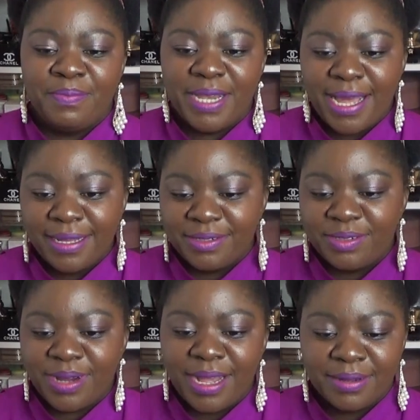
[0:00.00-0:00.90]
Black
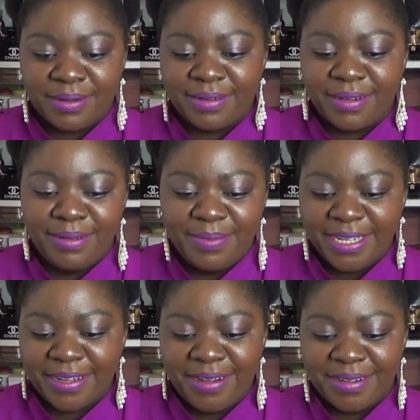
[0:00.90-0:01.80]
Dragon. Oh
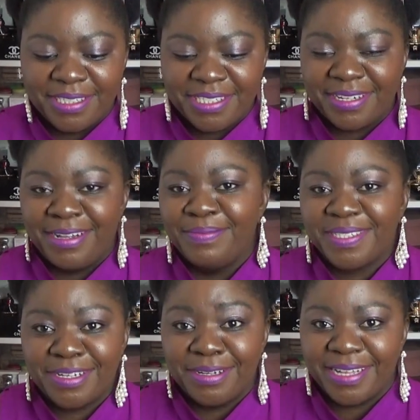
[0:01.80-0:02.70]
my gosh, I'm
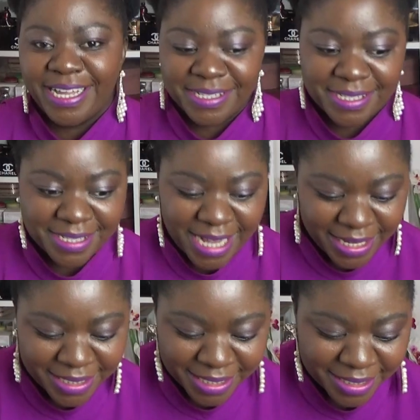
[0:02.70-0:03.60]
so
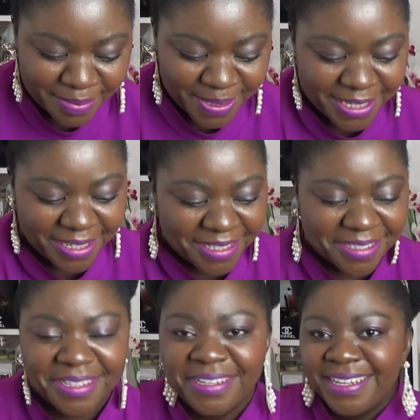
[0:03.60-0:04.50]
excited
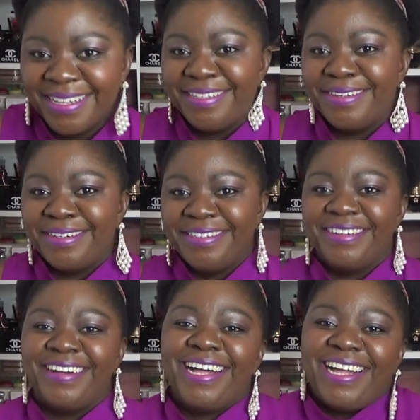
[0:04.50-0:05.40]
because
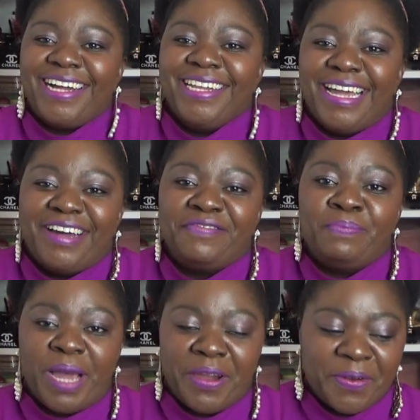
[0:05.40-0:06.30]
I
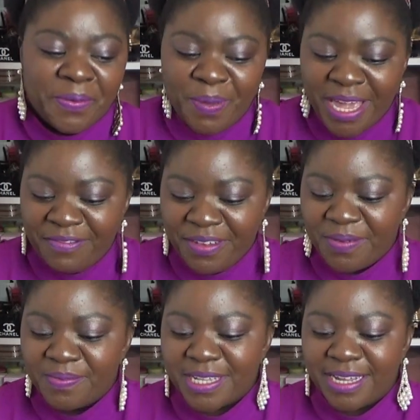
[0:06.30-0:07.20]
love Byron
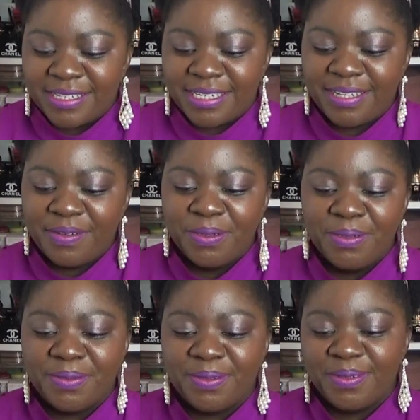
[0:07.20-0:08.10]
Parfums, and
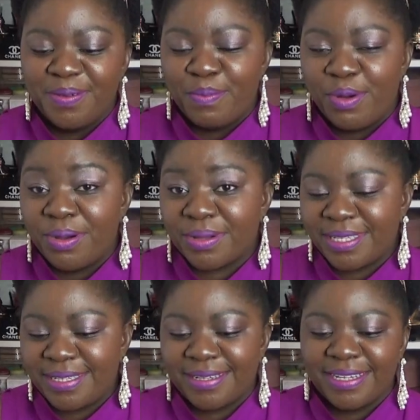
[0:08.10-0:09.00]
ooh,
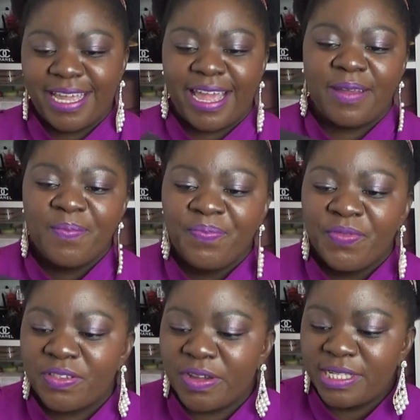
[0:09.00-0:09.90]
box. Okay,
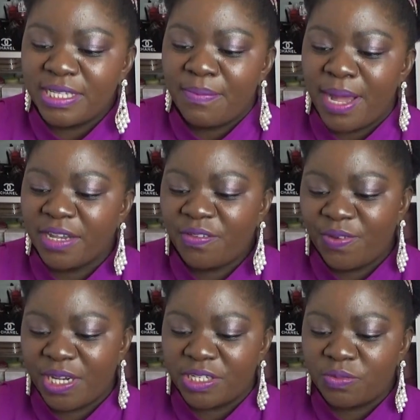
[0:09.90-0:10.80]
so it's a matte
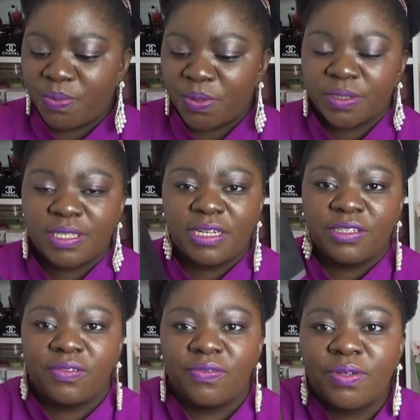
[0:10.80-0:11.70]
finish box,
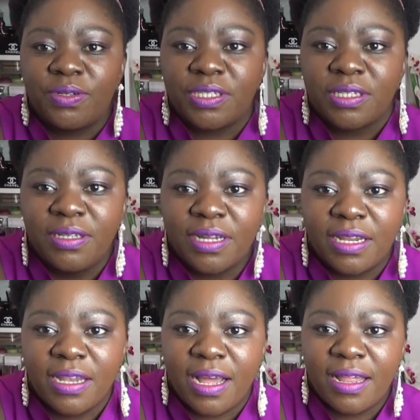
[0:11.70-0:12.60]
and you've got, look
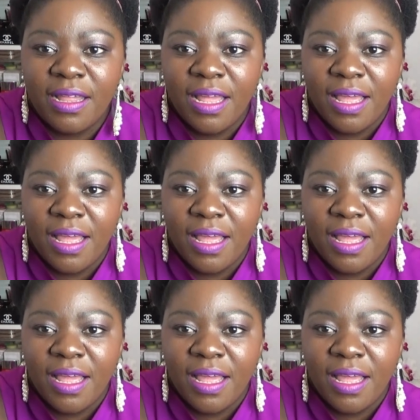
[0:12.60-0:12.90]
at that,